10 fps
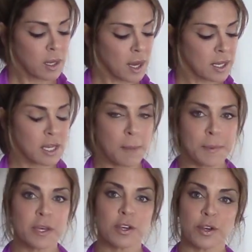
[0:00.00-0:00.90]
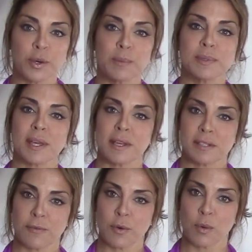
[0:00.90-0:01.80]
Cut it up in cubes as
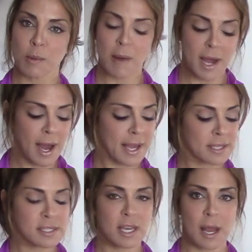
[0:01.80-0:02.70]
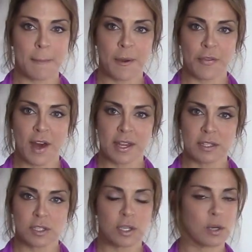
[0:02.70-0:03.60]
if it were my ice, and I put that
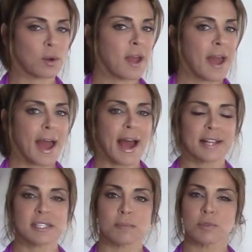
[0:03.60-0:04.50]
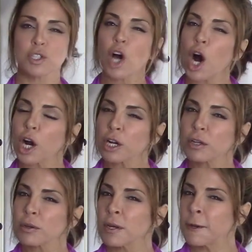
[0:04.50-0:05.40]
in too. Add some
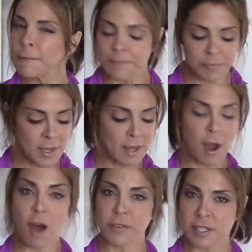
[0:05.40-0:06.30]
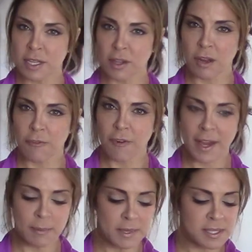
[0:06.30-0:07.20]
tart, and obviously of
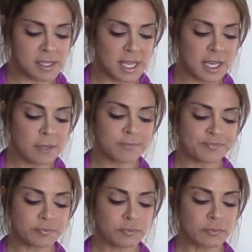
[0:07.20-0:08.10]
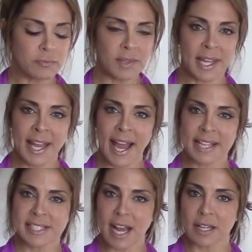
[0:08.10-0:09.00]
vitamin C. It
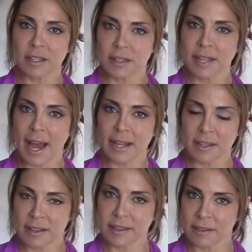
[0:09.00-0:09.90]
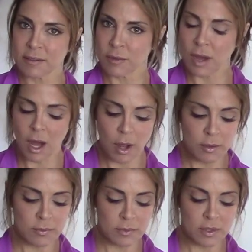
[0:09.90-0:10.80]
adds that
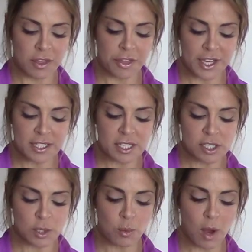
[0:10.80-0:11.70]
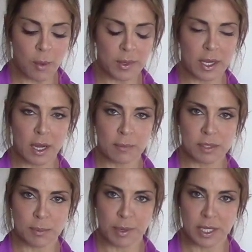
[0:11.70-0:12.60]
thickness you want when it
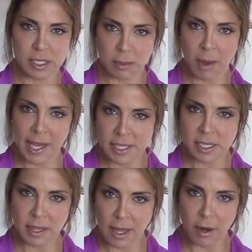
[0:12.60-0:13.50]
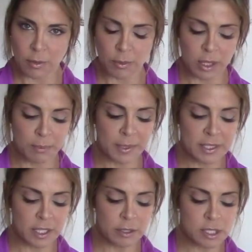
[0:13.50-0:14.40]
comes to putting some ice in there and really
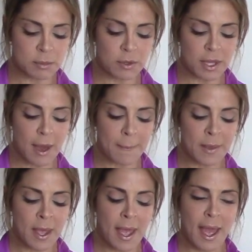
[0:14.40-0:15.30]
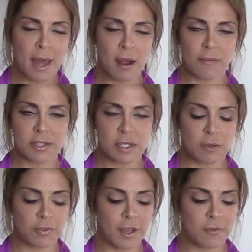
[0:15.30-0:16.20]
blending your smoothie up. And obviously
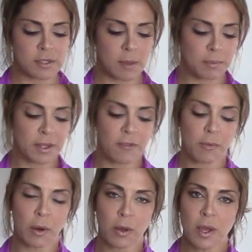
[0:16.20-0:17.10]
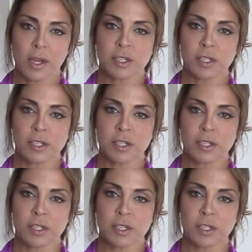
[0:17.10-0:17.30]
the flavor is unbelievable.